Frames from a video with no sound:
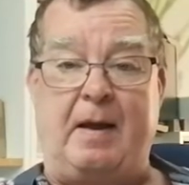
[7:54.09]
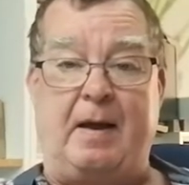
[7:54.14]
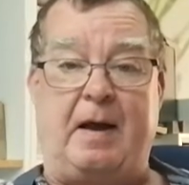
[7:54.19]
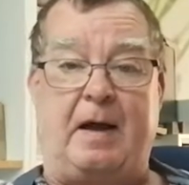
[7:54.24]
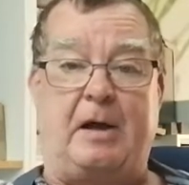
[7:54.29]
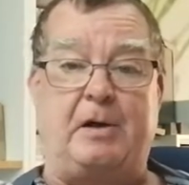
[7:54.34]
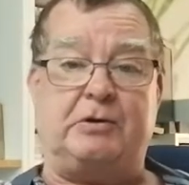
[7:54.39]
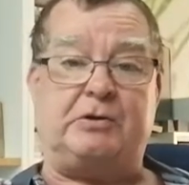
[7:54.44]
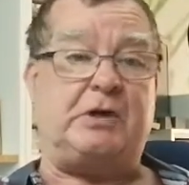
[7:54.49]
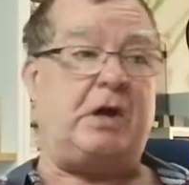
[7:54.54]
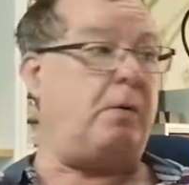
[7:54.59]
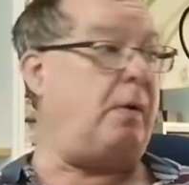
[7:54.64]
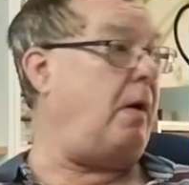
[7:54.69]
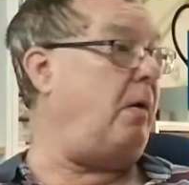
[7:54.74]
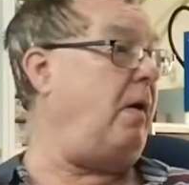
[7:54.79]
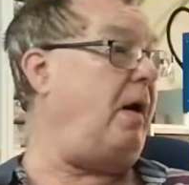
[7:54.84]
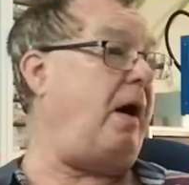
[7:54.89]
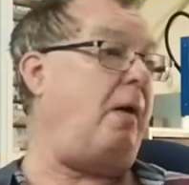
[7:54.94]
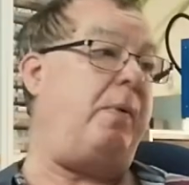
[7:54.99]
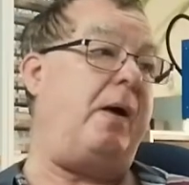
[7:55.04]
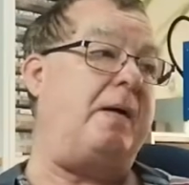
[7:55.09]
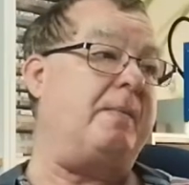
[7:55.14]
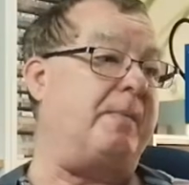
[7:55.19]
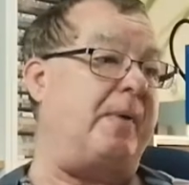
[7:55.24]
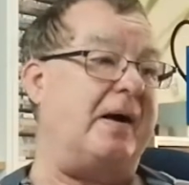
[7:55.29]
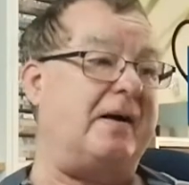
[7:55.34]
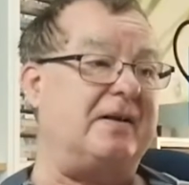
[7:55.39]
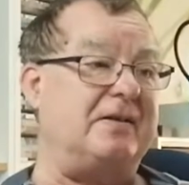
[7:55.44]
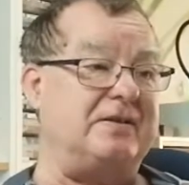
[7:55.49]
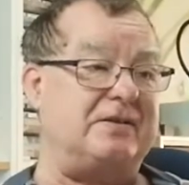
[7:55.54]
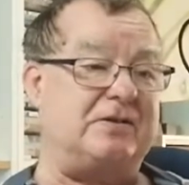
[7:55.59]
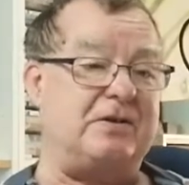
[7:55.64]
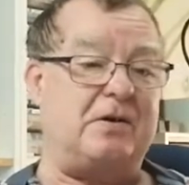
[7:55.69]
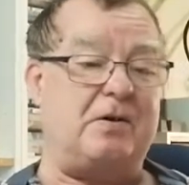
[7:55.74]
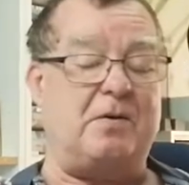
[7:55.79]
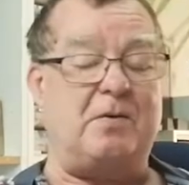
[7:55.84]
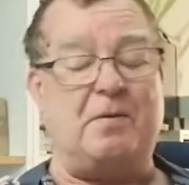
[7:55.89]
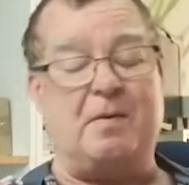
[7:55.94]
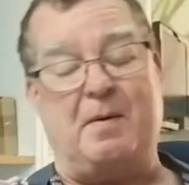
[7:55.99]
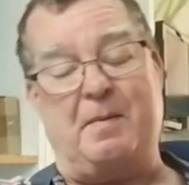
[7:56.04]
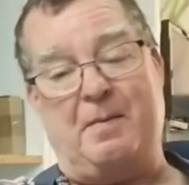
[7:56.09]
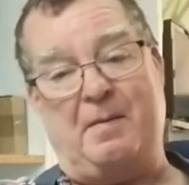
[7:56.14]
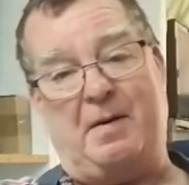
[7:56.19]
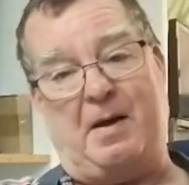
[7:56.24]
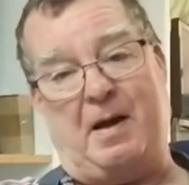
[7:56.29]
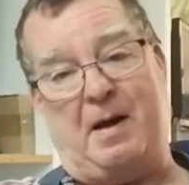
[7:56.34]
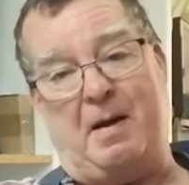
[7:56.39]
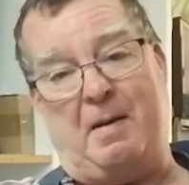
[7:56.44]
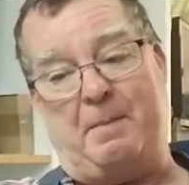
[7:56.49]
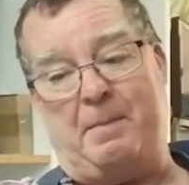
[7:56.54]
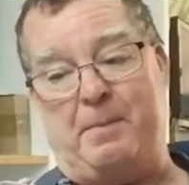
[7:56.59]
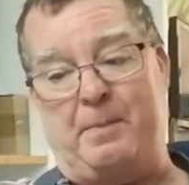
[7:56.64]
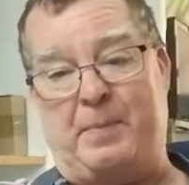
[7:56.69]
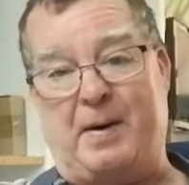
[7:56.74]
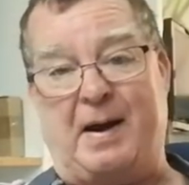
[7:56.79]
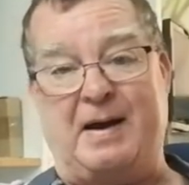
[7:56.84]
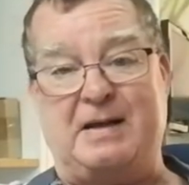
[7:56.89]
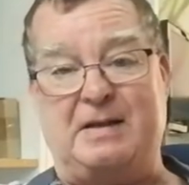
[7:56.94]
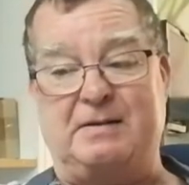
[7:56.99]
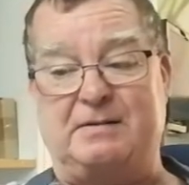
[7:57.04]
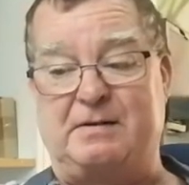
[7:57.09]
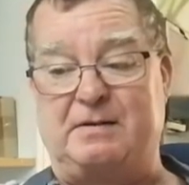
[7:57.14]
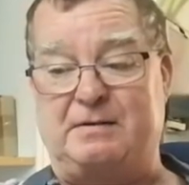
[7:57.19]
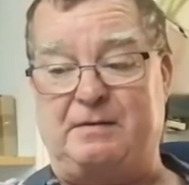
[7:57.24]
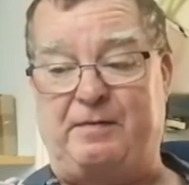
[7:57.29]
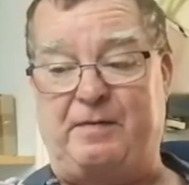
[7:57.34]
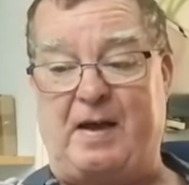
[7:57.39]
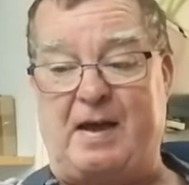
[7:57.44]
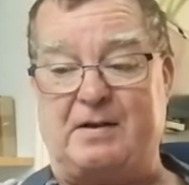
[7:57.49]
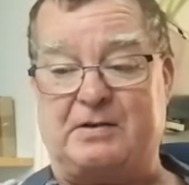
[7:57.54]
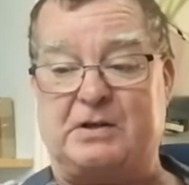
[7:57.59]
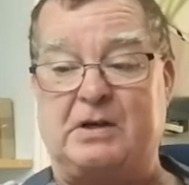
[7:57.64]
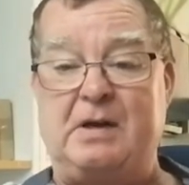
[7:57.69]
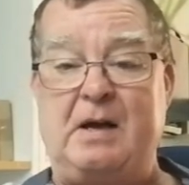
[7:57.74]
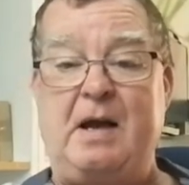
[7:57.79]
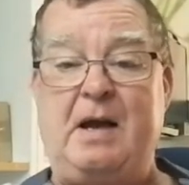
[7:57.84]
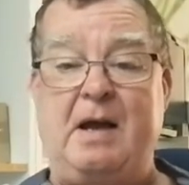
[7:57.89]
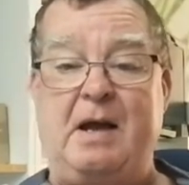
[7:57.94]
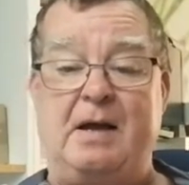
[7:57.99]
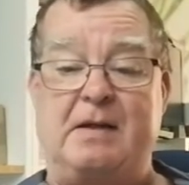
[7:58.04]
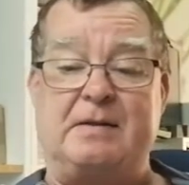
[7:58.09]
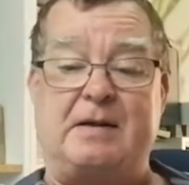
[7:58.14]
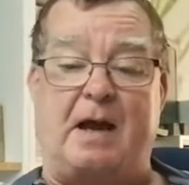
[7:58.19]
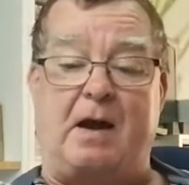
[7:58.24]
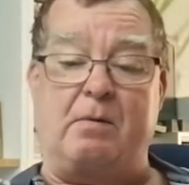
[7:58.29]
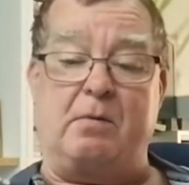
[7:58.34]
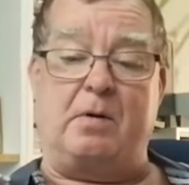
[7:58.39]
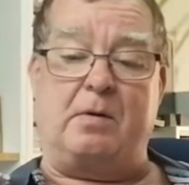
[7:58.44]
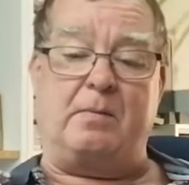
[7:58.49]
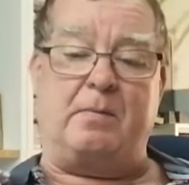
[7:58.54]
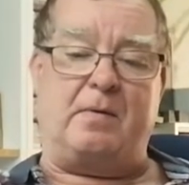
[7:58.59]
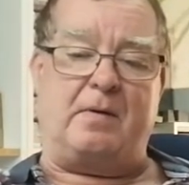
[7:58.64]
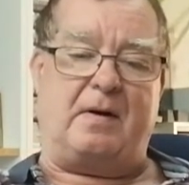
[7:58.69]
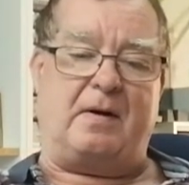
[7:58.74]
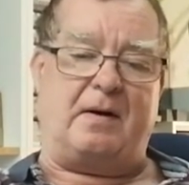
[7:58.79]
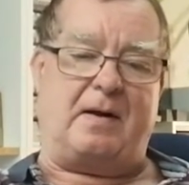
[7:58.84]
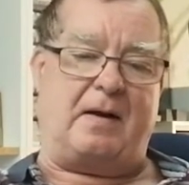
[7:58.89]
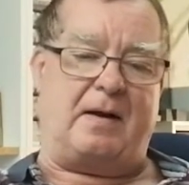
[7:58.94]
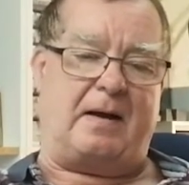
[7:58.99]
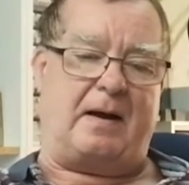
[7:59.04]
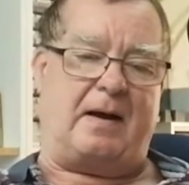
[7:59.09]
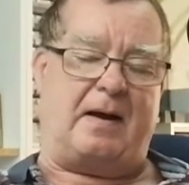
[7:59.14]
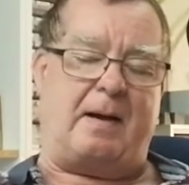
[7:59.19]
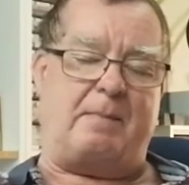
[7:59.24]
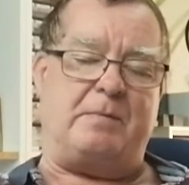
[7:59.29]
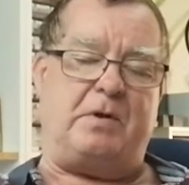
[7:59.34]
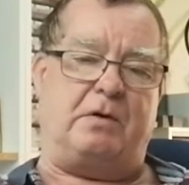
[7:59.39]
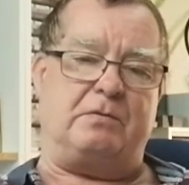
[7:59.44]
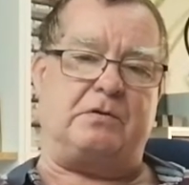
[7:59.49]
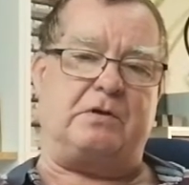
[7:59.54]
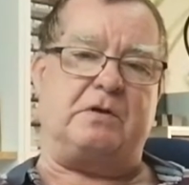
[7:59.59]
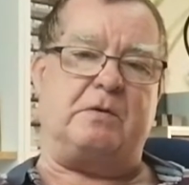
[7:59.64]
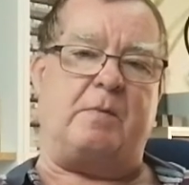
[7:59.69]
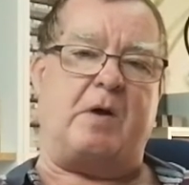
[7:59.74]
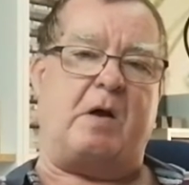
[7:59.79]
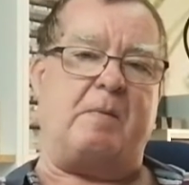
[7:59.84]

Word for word: Uh, so I, I went back into uh, buying to fix. Now, I'm not doing the